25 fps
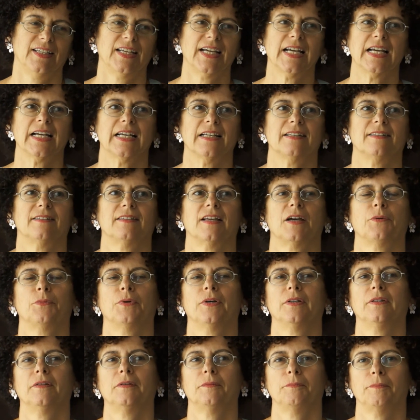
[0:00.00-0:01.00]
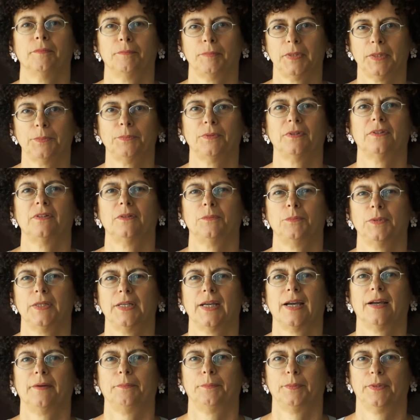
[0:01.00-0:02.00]
Yes, I want people to be
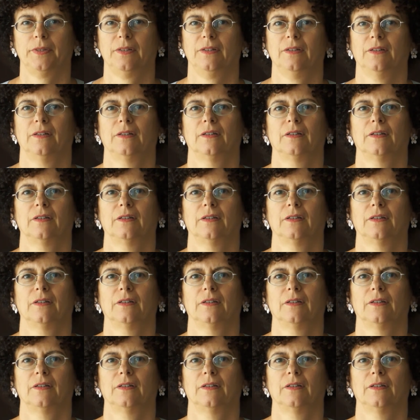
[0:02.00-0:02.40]
happy,